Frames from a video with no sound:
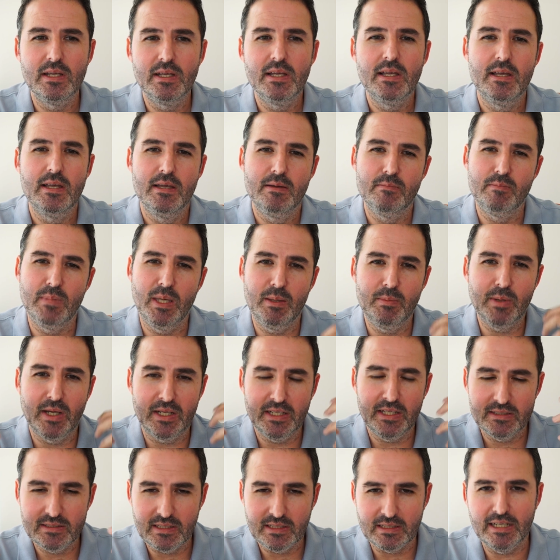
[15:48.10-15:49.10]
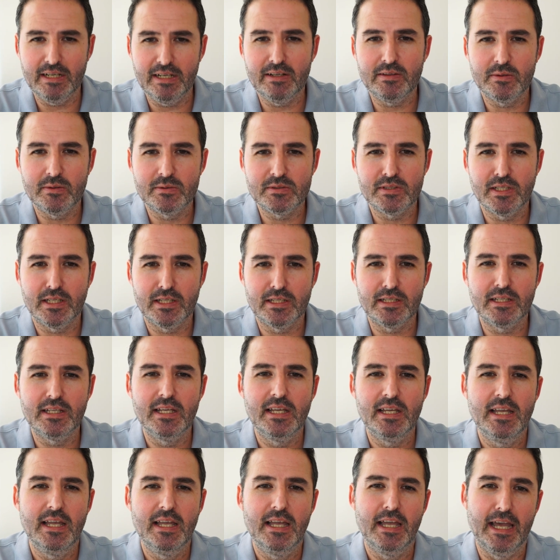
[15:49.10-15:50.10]
maybe I need to layer those in
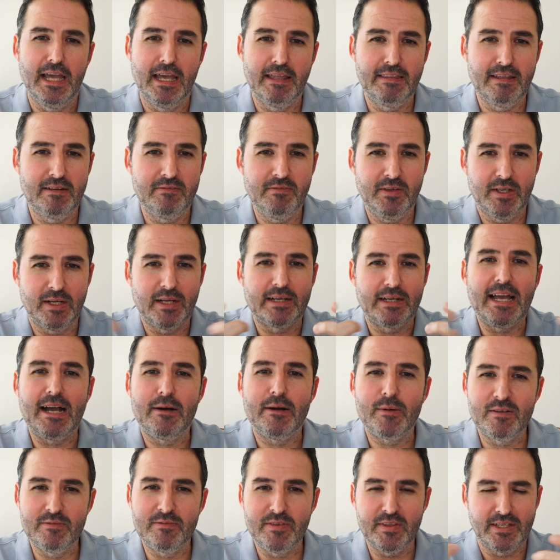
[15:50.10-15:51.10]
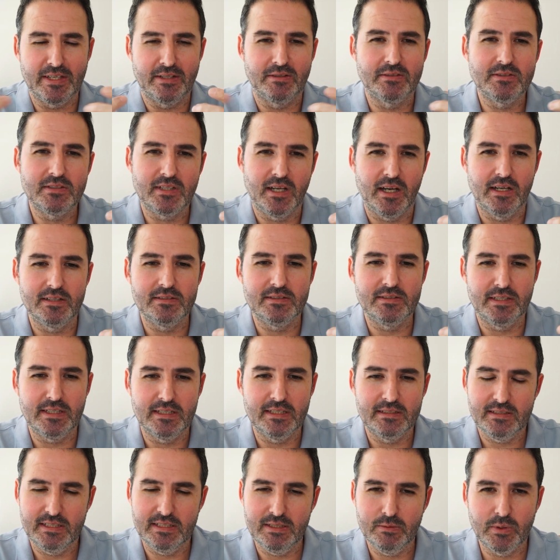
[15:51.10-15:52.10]
and then figure out how everything else ties in and
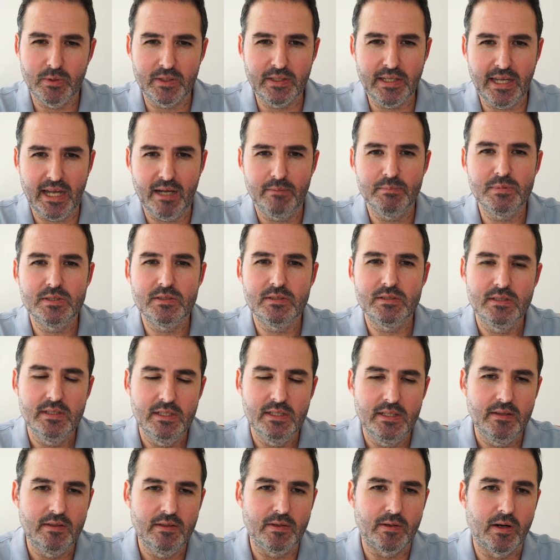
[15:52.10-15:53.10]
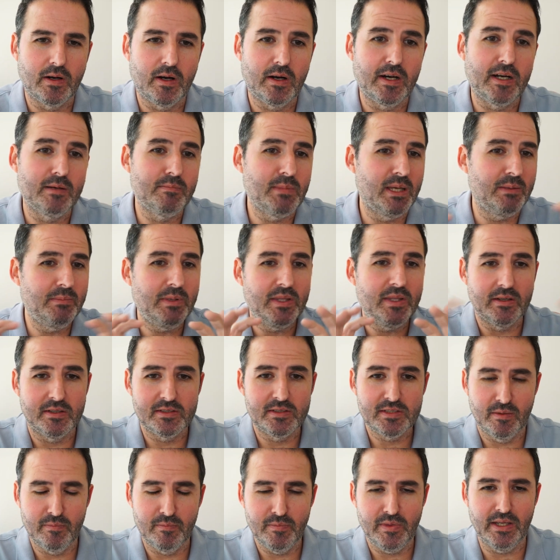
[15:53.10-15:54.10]
see what gaps there are. And maybe there are
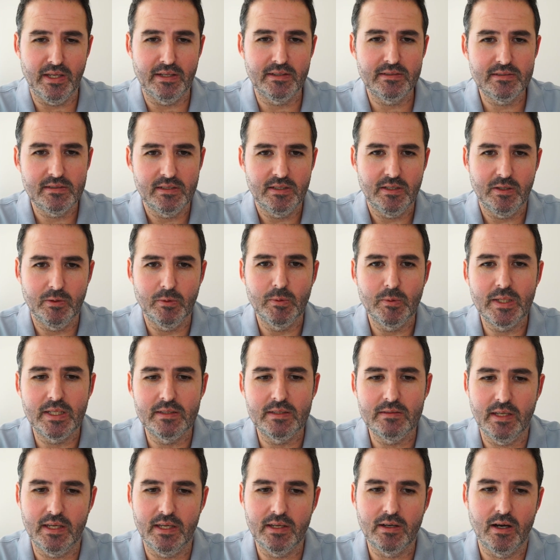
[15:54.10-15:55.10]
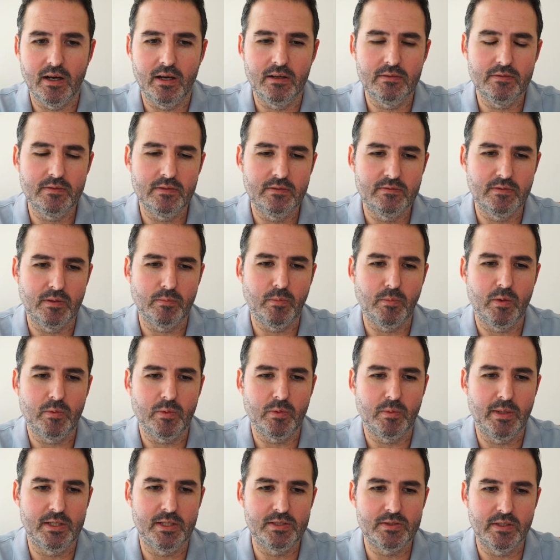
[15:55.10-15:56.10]
some things that we can take off from what we're
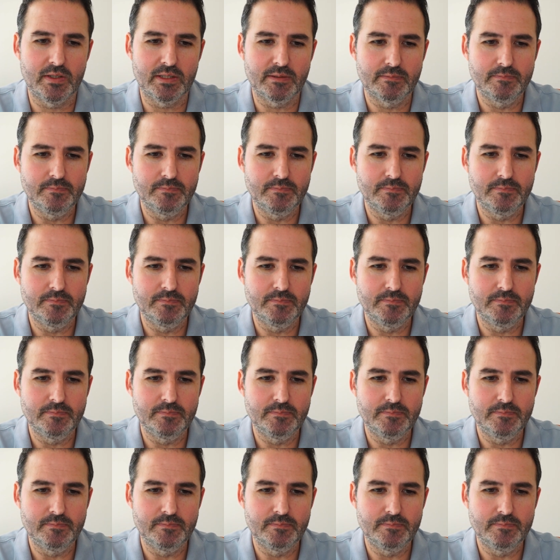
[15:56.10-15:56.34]
measuring.